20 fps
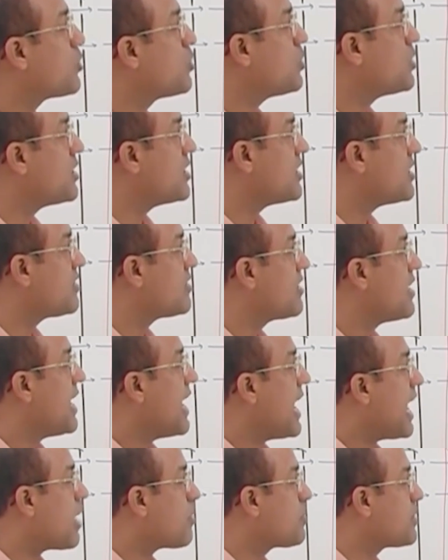2 is
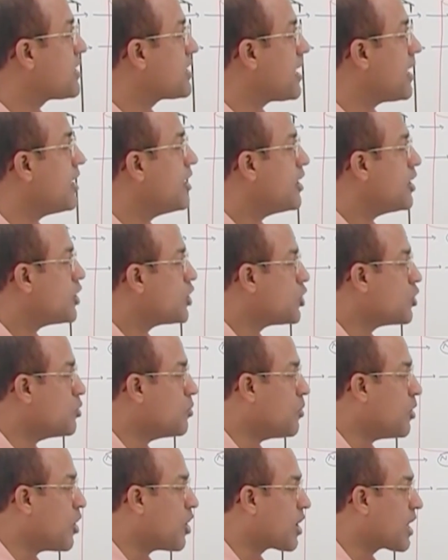helping the
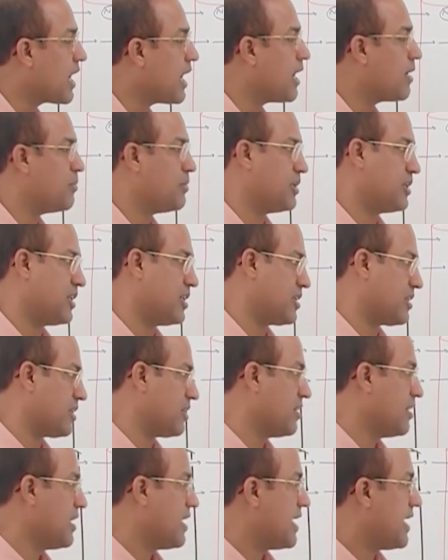humoral
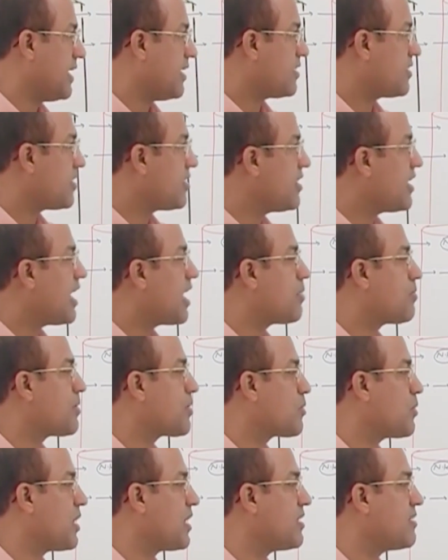immunity and T
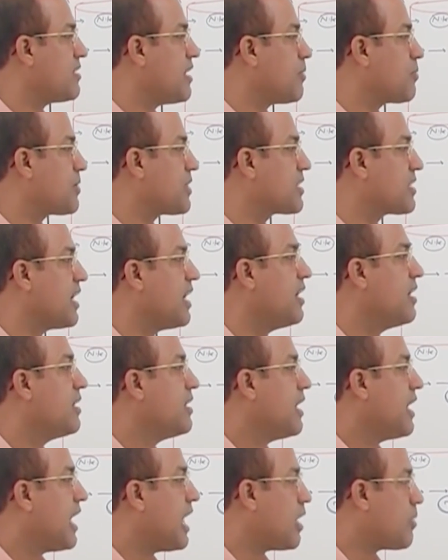helper 1 is helping the
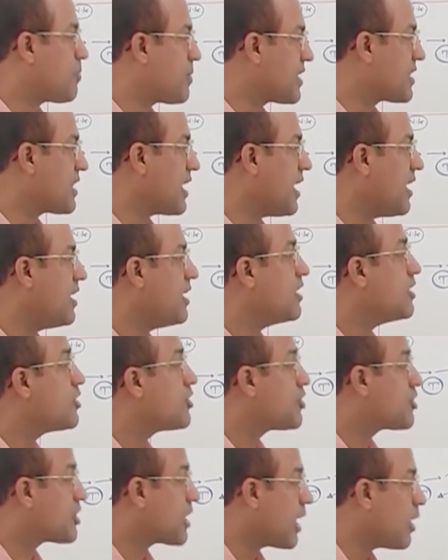helping the
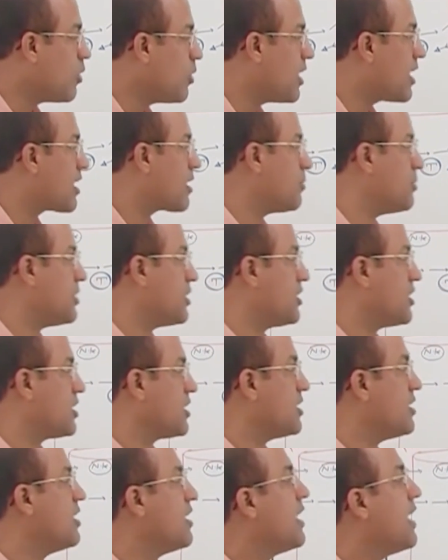cellular
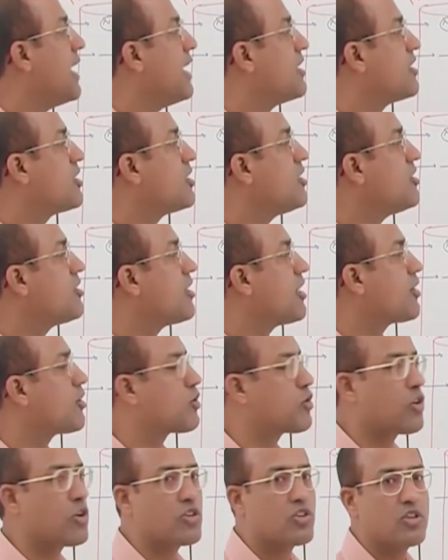immunity and T
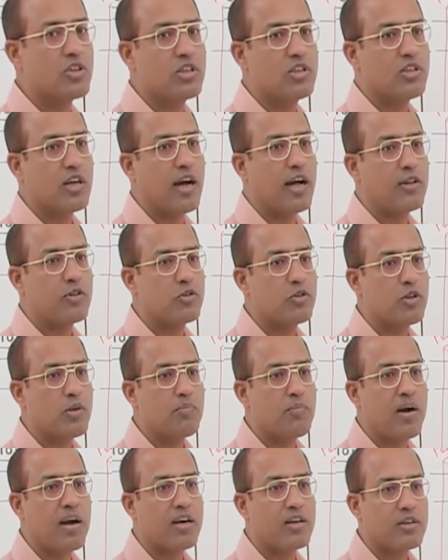cytotoxic is also the
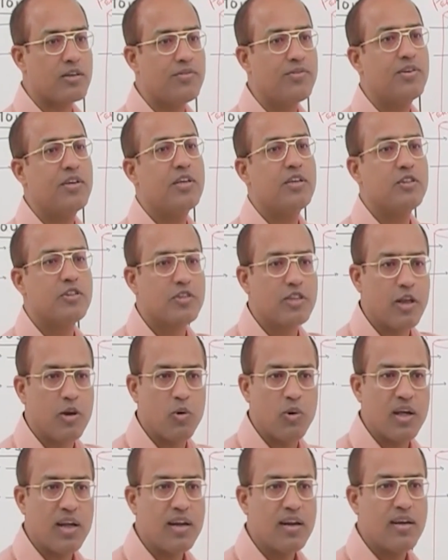part of
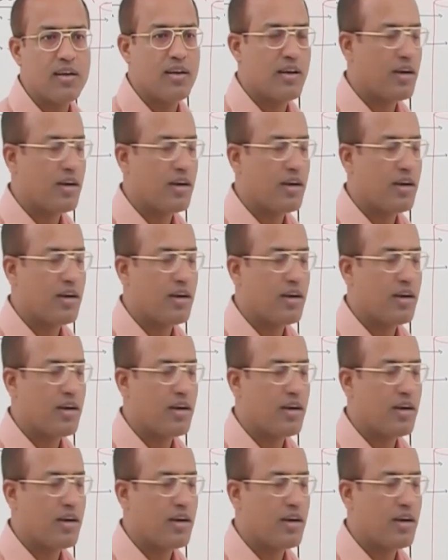cellular